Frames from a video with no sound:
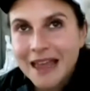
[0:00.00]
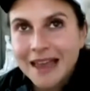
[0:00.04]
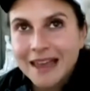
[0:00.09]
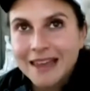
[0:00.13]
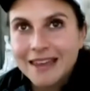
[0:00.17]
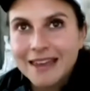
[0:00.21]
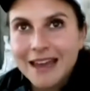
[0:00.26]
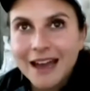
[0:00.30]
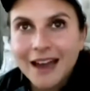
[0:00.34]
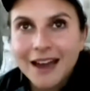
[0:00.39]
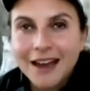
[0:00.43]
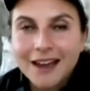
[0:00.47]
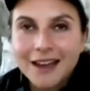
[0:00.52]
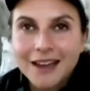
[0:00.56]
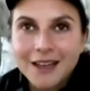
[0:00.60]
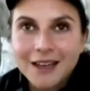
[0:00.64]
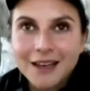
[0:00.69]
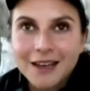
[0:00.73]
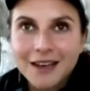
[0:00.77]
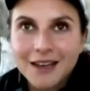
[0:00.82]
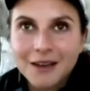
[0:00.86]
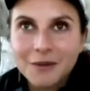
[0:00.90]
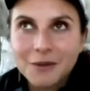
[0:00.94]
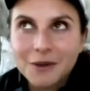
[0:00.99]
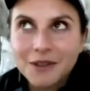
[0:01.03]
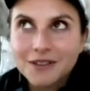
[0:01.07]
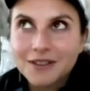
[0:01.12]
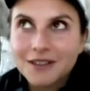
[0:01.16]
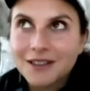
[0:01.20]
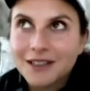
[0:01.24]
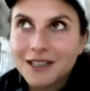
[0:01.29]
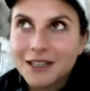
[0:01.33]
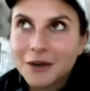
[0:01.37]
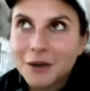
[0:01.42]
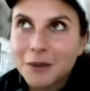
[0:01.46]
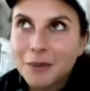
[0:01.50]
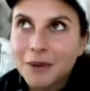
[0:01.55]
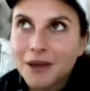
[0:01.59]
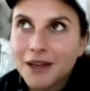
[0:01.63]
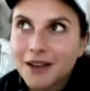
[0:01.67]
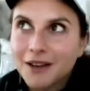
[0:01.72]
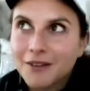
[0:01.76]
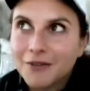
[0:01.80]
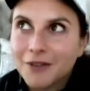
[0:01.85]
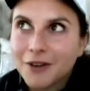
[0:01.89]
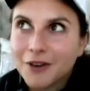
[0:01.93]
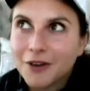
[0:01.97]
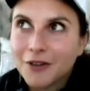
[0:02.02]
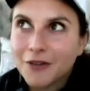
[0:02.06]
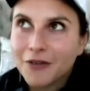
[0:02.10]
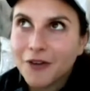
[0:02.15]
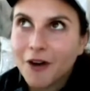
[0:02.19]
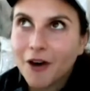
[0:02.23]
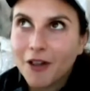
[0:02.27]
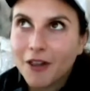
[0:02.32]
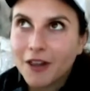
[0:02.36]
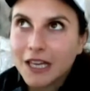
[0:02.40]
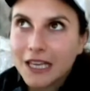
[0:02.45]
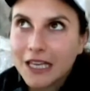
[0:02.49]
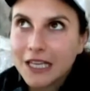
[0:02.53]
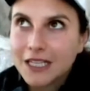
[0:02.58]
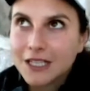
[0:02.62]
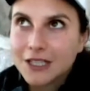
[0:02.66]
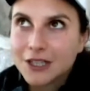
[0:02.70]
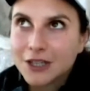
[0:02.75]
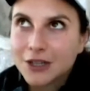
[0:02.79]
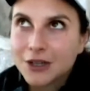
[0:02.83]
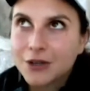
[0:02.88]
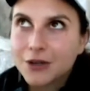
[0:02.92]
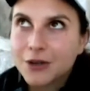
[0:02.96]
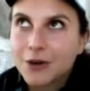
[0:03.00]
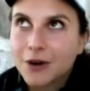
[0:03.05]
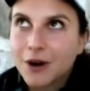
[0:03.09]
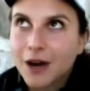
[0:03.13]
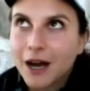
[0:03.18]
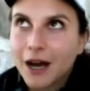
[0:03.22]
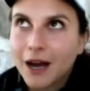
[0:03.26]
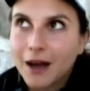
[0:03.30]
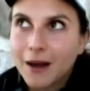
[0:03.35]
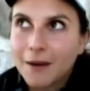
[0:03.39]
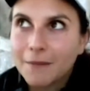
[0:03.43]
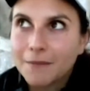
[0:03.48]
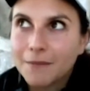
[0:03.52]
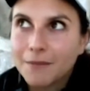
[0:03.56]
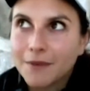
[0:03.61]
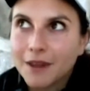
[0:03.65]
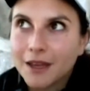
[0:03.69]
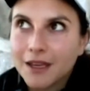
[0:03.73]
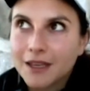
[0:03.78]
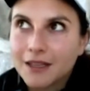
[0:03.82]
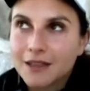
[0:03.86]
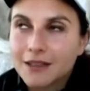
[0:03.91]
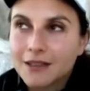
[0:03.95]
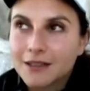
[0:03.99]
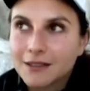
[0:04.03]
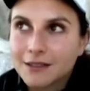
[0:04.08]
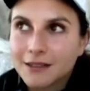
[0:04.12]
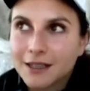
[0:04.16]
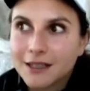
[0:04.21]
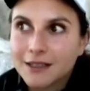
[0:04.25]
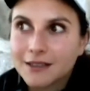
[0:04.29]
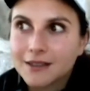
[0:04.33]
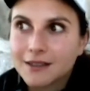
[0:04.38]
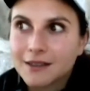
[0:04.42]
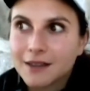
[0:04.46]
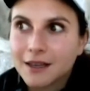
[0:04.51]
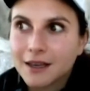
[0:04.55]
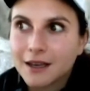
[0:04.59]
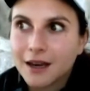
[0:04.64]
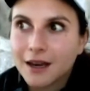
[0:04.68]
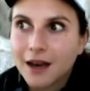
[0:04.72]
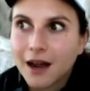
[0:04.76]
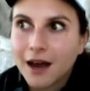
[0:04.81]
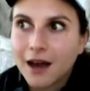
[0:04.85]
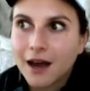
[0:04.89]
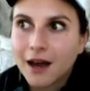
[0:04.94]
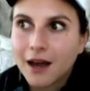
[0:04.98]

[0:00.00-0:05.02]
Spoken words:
Yeah, it was a little bit of a falling into, in the sense that